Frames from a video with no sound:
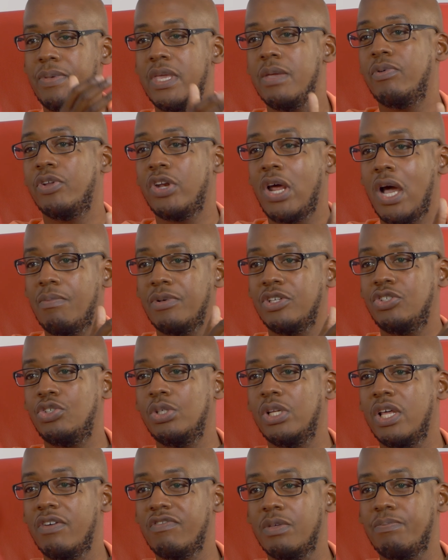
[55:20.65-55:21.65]
people and how much
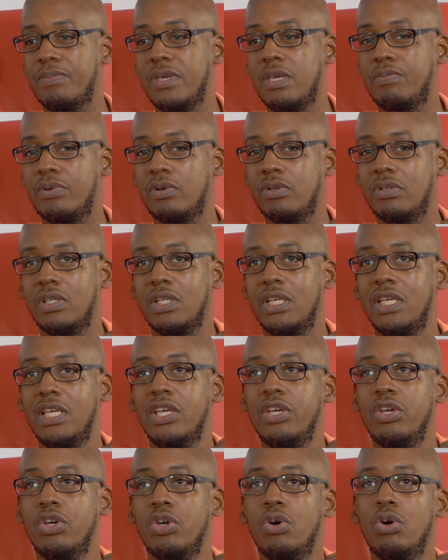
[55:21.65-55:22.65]
you love the people.
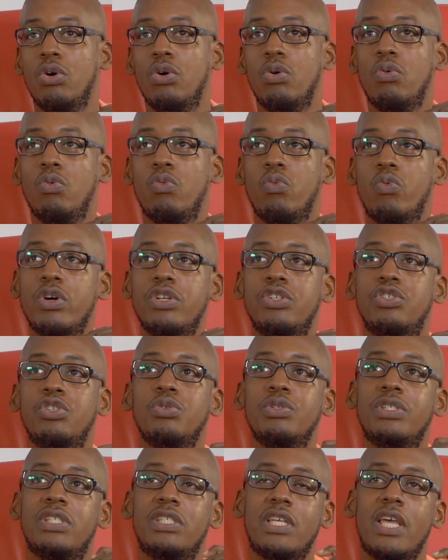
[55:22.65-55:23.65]
Would
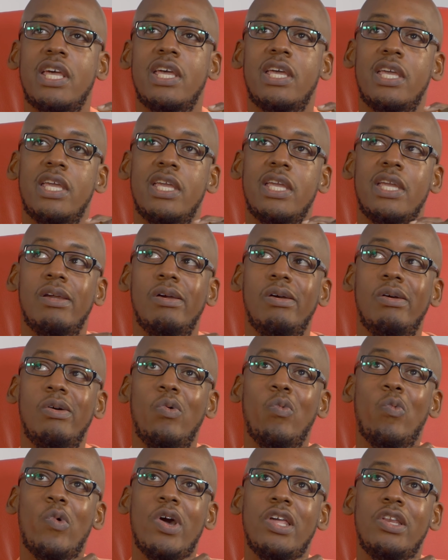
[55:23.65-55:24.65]
you say
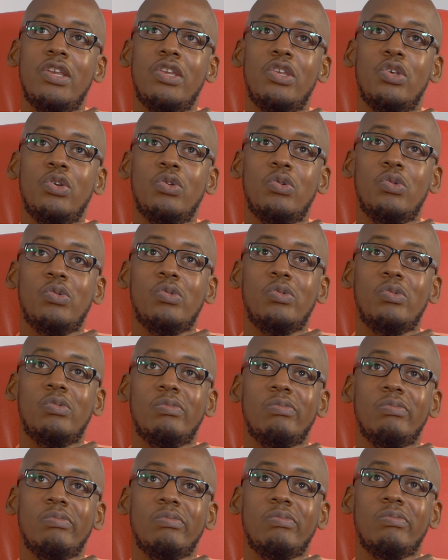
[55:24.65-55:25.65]
when you
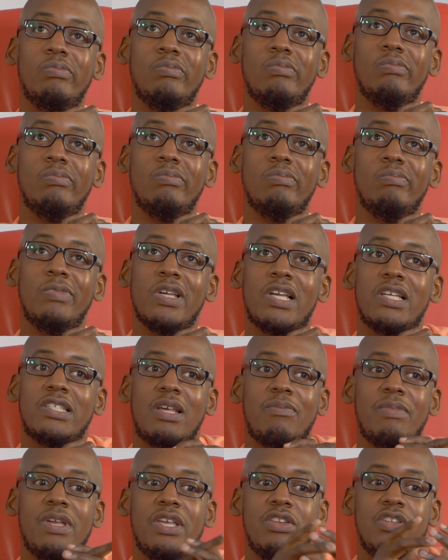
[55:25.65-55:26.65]

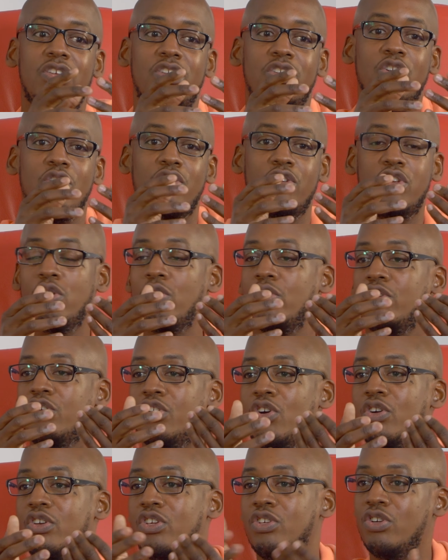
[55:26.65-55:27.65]
because I mean, you're, you're,
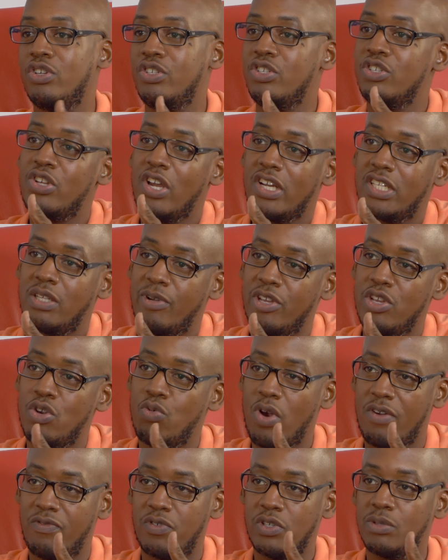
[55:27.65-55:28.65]
you're, you talked about
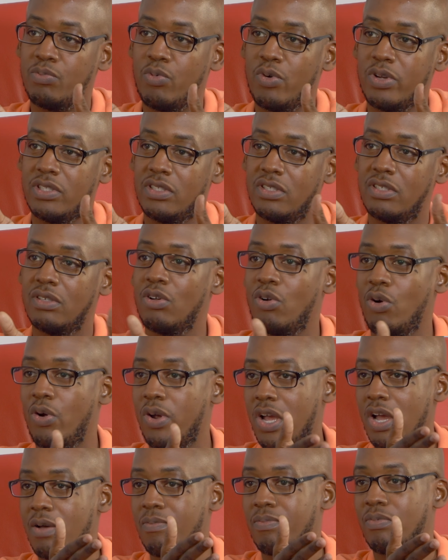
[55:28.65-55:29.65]
your reference points
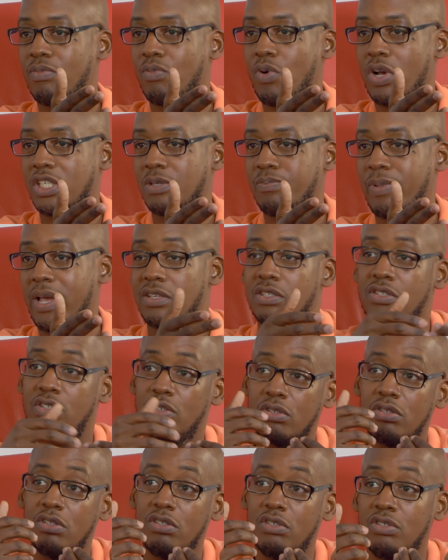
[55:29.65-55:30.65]
growing up watching pastors,
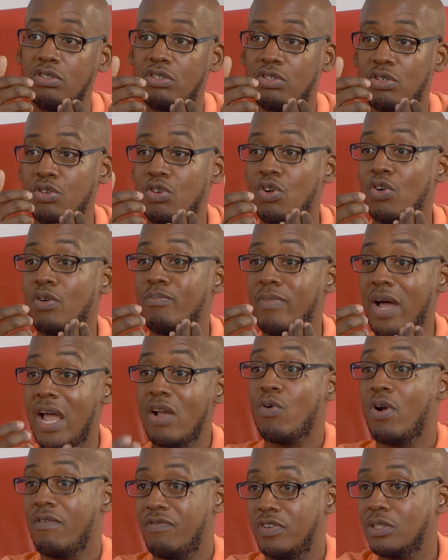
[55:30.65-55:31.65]
so you, so you're
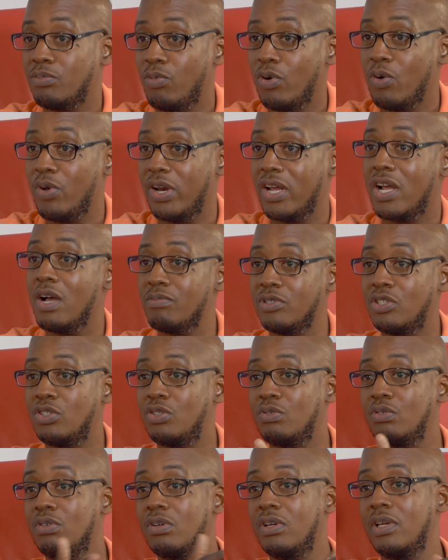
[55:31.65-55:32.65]
my reference point when it comes
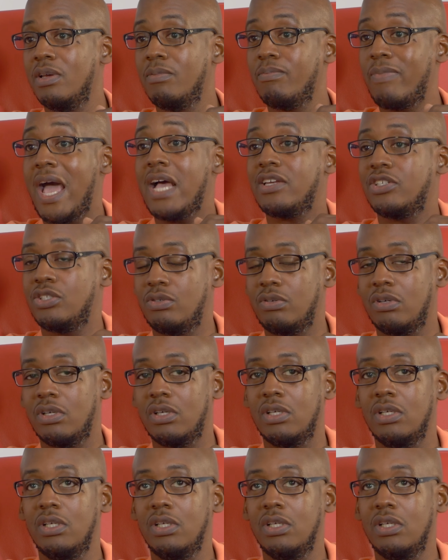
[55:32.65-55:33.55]
to right. pastoring.